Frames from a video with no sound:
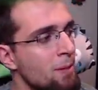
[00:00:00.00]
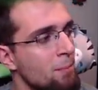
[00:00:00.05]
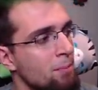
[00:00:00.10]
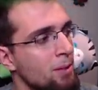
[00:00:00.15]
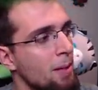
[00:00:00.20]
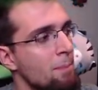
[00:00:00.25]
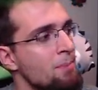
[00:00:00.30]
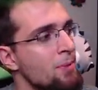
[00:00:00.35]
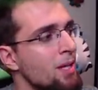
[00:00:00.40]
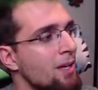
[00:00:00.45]

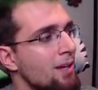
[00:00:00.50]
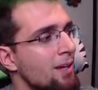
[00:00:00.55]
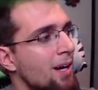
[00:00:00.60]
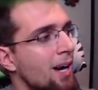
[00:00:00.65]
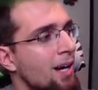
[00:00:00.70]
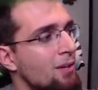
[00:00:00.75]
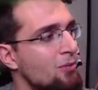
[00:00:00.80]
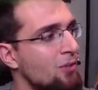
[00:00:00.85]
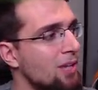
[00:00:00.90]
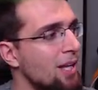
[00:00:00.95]
But
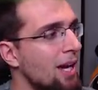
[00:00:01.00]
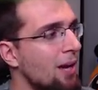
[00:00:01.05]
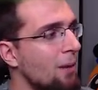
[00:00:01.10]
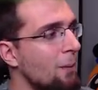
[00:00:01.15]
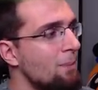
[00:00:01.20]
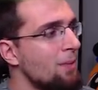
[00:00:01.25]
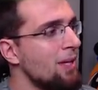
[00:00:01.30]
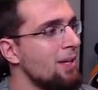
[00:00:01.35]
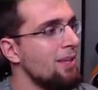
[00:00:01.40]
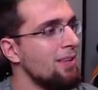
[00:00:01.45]
uh, for
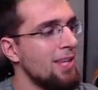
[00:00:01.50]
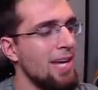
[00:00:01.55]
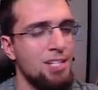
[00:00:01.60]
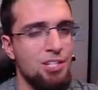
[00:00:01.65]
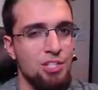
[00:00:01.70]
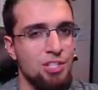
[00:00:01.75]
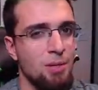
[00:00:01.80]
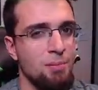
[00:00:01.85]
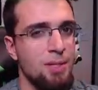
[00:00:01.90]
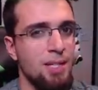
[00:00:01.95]
now, that's
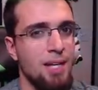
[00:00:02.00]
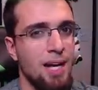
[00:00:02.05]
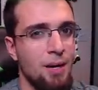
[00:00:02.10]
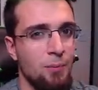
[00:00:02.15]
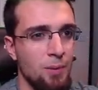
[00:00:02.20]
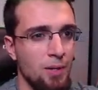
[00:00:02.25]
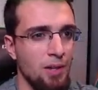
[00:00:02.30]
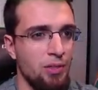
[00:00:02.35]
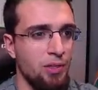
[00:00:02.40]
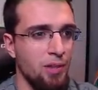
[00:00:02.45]
just something I
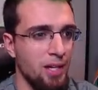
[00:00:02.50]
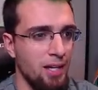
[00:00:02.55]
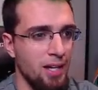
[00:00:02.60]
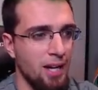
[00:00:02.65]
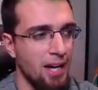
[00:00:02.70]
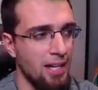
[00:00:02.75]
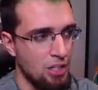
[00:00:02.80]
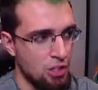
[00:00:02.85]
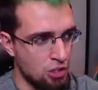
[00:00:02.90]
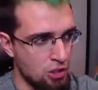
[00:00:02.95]
really think
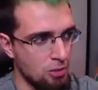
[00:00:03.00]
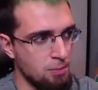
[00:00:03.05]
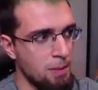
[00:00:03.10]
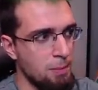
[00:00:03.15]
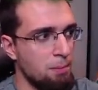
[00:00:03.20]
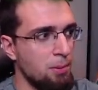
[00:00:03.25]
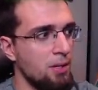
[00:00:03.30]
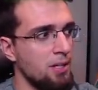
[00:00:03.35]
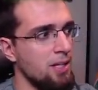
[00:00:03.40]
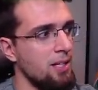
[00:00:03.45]
should be
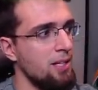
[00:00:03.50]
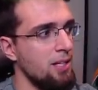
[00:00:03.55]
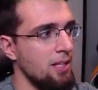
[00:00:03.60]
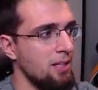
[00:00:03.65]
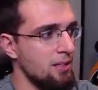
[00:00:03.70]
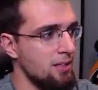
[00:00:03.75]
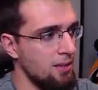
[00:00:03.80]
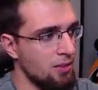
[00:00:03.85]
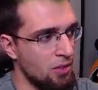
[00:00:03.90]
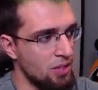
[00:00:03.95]
put in
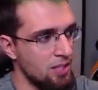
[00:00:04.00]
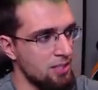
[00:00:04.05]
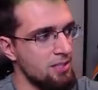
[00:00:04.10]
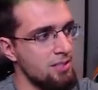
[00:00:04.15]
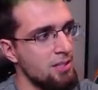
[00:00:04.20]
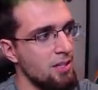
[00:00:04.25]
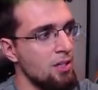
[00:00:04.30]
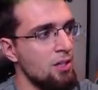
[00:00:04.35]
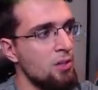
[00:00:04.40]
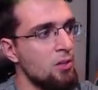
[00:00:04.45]

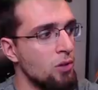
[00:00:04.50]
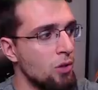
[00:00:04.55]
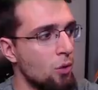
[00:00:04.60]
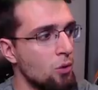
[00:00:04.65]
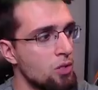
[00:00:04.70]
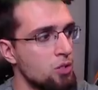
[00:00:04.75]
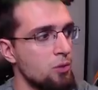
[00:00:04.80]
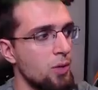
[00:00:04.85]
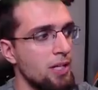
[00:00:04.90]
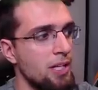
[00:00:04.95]
this
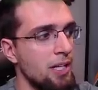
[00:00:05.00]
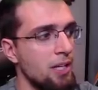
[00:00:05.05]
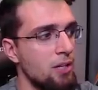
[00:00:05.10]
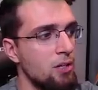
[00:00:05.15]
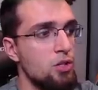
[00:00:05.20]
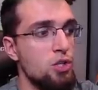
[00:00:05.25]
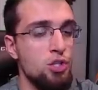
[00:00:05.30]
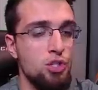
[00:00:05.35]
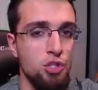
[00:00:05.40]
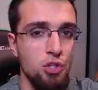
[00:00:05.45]
notice right here
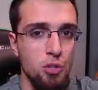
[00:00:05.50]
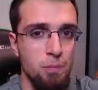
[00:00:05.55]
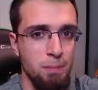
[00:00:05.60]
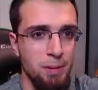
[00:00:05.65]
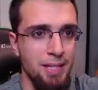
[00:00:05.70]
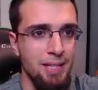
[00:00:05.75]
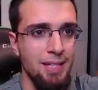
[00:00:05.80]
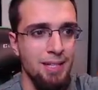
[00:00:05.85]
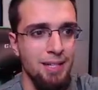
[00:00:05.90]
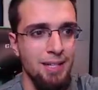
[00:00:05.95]
should
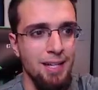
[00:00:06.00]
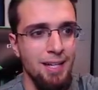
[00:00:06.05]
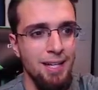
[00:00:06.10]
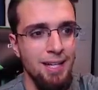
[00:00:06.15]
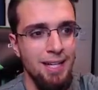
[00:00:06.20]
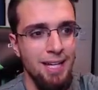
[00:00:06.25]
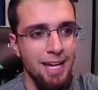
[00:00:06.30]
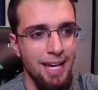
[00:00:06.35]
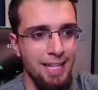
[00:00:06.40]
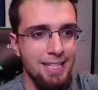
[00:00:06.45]
be
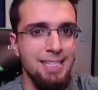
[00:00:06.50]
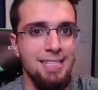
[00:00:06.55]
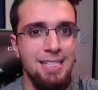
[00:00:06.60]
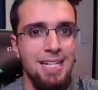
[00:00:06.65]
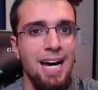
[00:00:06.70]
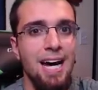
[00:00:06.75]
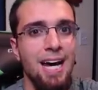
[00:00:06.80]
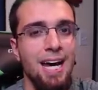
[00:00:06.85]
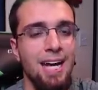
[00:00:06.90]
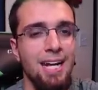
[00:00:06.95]

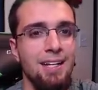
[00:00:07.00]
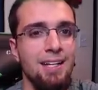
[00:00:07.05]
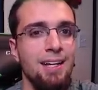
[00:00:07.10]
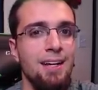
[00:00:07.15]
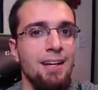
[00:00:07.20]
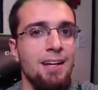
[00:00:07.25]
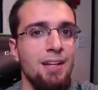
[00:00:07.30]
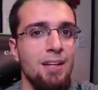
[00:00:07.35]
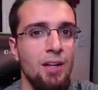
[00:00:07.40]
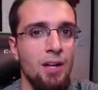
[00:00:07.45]
inside
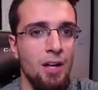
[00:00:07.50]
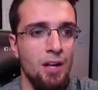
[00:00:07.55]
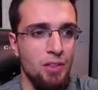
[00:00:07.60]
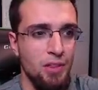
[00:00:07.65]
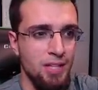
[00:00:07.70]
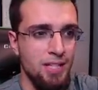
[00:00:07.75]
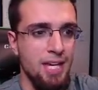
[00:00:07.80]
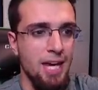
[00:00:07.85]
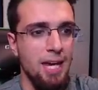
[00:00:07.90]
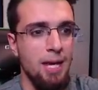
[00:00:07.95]
uh,
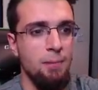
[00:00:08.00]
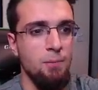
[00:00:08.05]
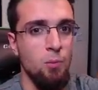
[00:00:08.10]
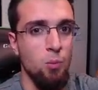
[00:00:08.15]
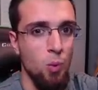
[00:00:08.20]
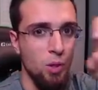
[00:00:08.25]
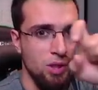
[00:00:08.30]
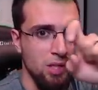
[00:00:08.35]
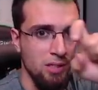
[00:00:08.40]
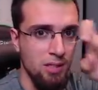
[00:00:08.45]
the game
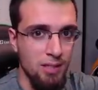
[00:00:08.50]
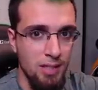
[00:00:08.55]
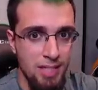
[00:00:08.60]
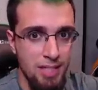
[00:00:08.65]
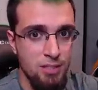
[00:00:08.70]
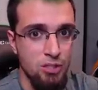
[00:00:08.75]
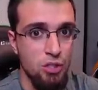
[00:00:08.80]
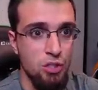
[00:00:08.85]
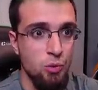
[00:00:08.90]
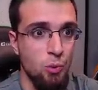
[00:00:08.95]
with a
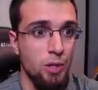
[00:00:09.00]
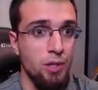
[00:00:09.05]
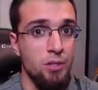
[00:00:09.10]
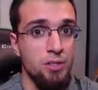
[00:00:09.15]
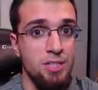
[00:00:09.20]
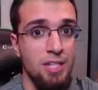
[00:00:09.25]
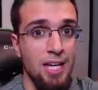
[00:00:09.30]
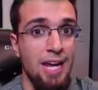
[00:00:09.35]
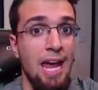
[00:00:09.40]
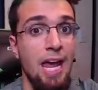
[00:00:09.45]
link to Twitter.
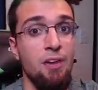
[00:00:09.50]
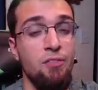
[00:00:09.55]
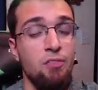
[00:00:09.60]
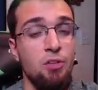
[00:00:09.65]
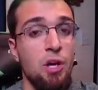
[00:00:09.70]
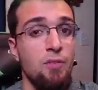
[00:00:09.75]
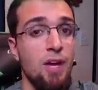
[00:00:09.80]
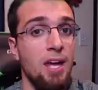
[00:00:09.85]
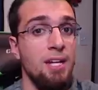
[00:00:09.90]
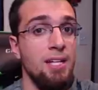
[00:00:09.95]
Say, hey, if
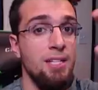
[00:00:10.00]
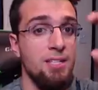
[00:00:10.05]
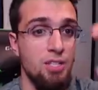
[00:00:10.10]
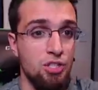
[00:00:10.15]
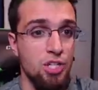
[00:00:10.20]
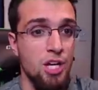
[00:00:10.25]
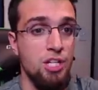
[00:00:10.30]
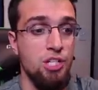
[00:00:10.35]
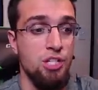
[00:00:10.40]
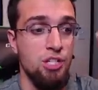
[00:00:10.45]
you have any
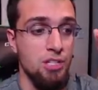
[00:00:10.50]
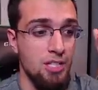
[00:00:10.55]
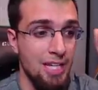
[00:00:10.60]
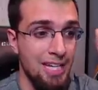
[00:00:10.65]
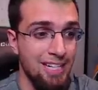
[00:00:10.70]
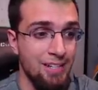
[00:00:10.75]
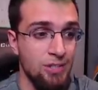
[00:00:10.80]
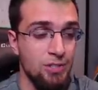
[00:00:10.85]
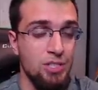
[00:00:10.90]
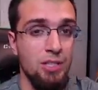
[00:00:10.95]
suggestions,
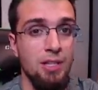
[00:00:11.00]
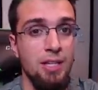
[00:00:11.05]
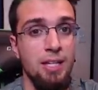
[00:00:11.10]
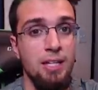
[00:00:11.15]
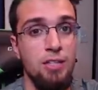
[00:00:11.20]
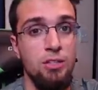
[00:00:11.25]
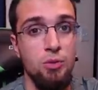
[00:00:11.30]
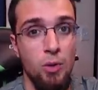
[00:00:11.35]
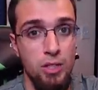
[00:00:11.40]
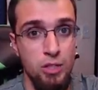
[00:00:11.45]
here's a
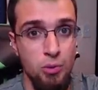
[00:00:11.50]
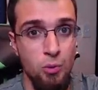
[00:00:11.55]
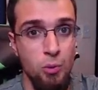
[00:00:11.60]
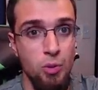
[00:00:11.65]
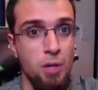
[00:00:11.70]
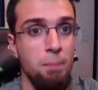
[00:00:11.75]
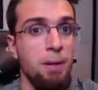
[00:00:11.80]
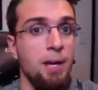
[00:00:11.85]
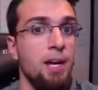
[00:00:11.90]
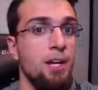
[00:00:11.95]
link to our
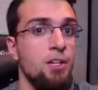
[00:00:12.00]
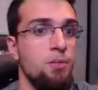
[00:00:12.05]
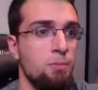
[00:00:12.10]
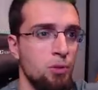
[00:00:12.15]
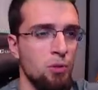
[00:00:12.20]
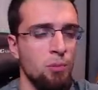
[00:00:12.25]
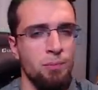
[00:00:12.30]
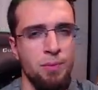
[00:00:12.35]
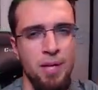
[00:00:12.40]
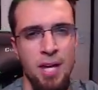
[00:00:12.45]
Twitter page. Boom.